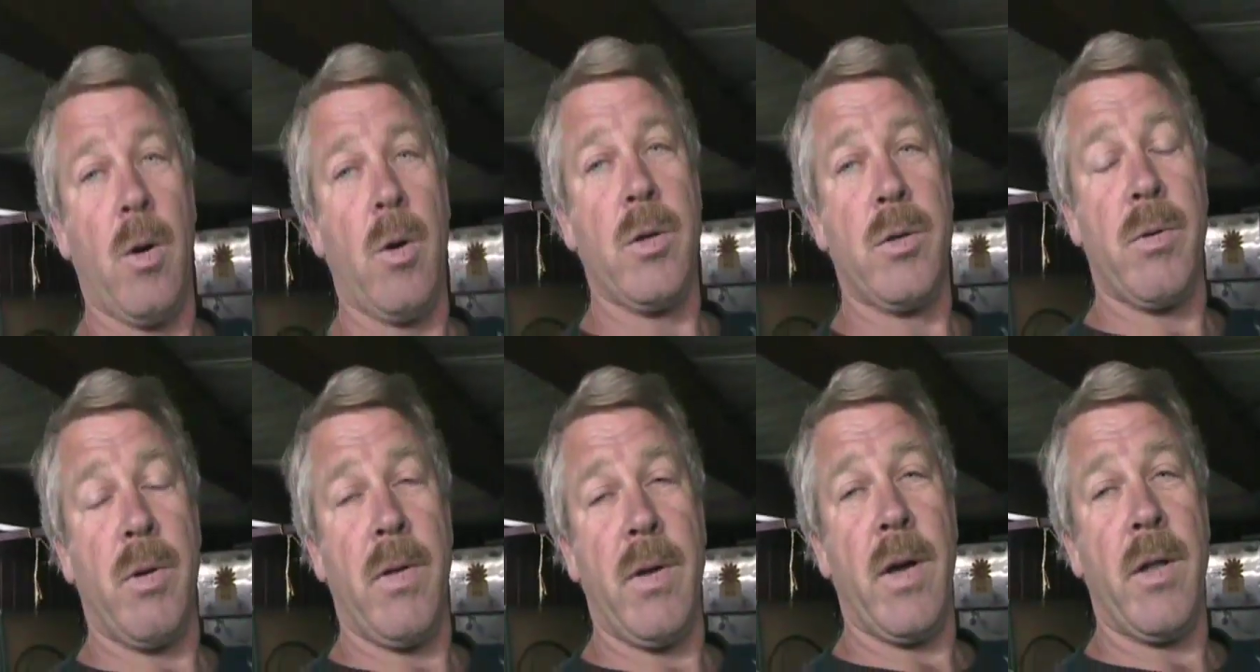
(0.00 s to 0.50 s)

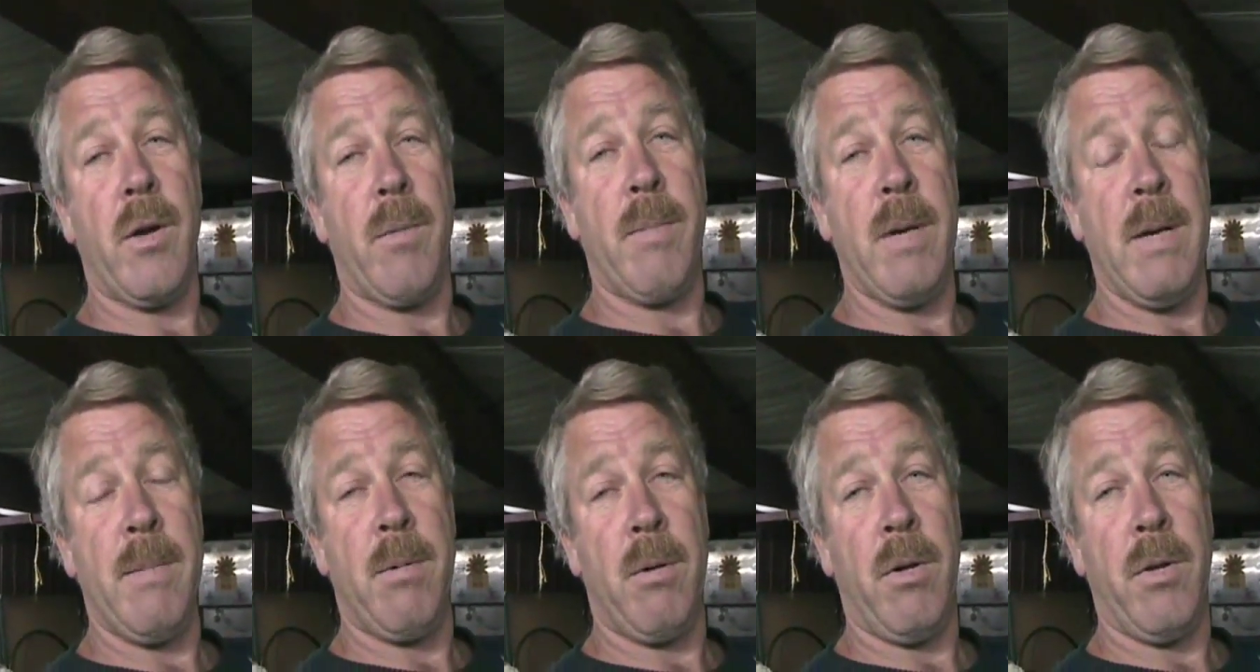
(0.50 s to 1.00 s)
Those were the other
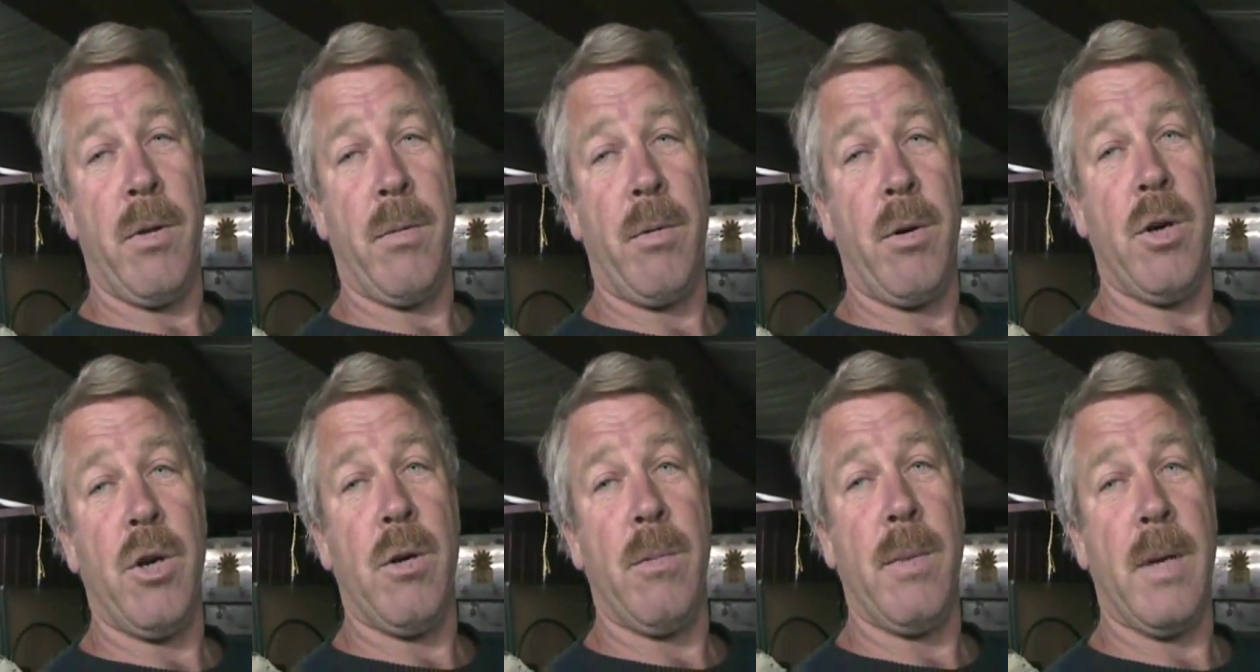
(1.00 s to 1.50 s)
people in the
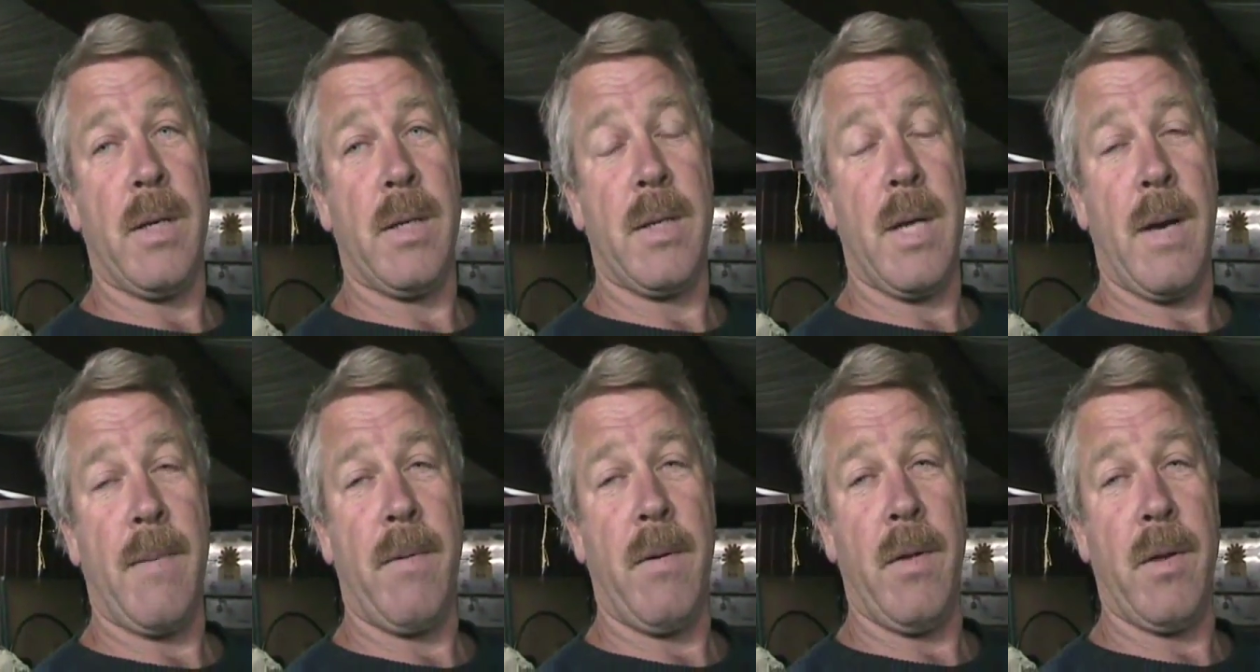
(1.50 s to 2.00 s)
room
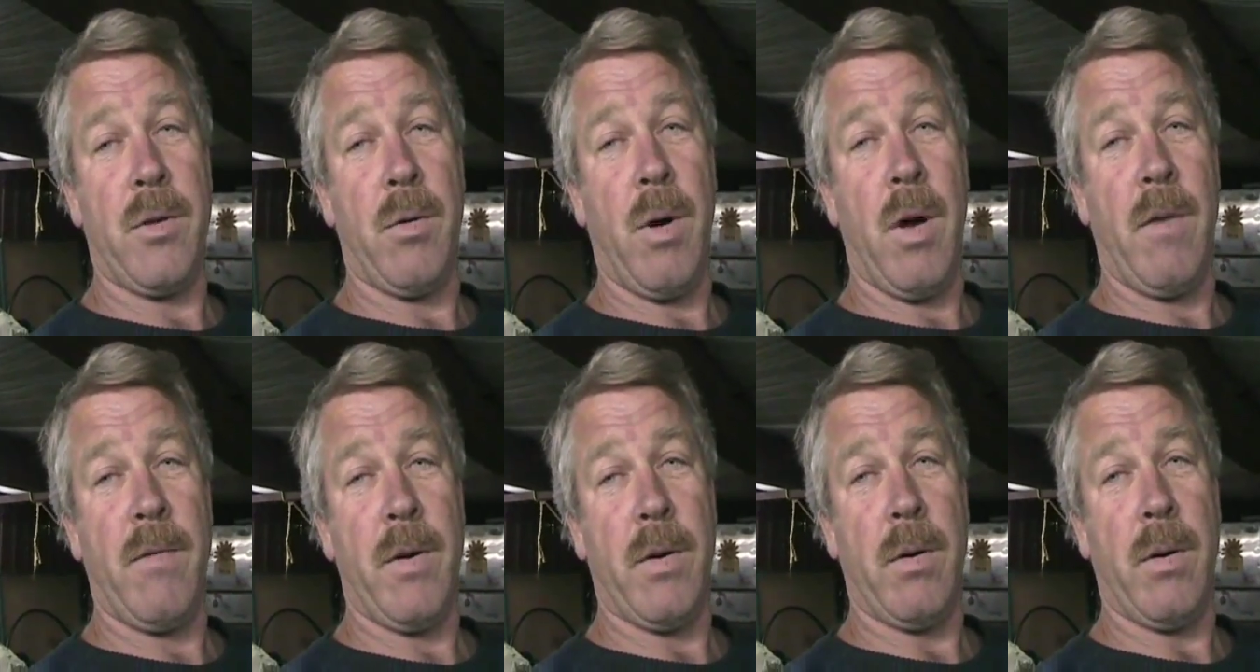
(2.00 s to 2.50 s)
except for the
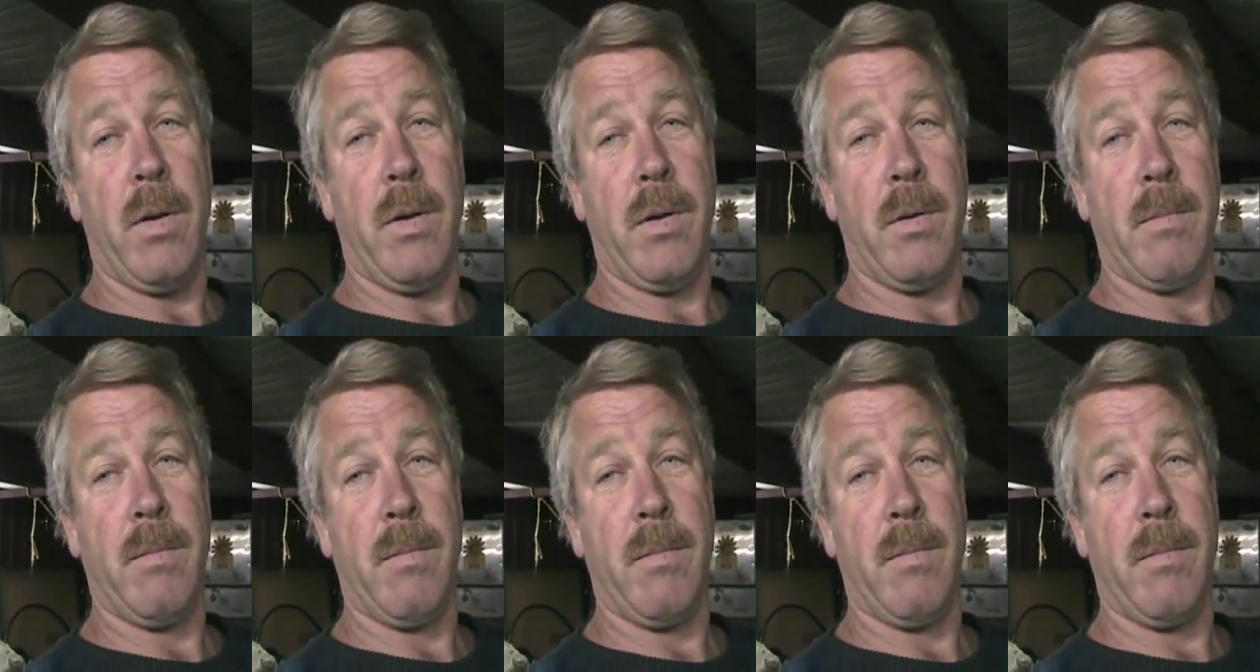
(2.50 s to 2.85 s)
twelve-year-old.